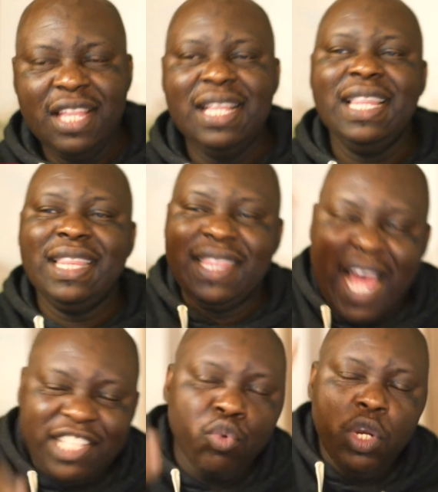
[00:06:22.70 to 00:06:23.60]

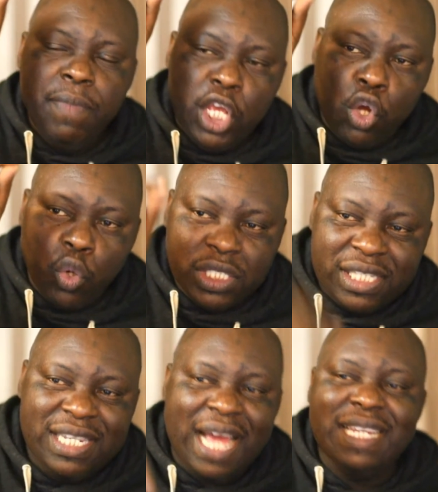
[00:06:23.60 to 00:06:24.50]
That will be
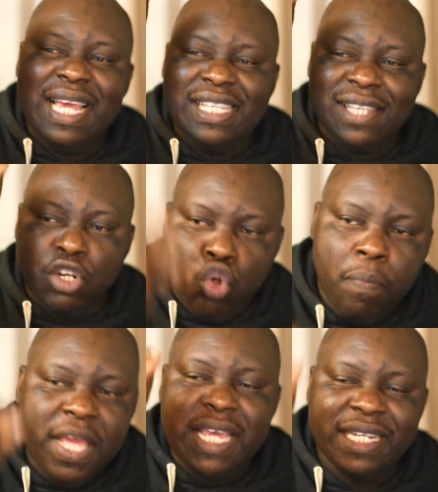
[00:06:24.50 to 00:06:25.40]
considered as a
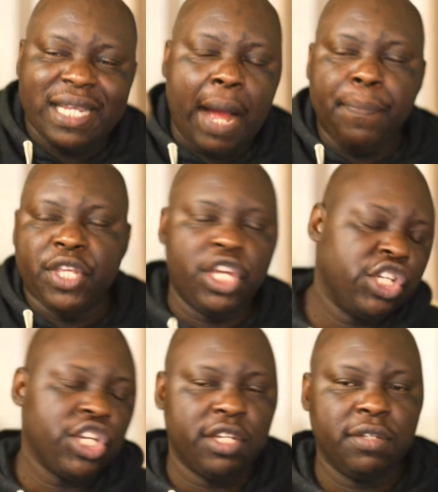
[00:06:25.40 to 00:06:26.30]
duplicate application.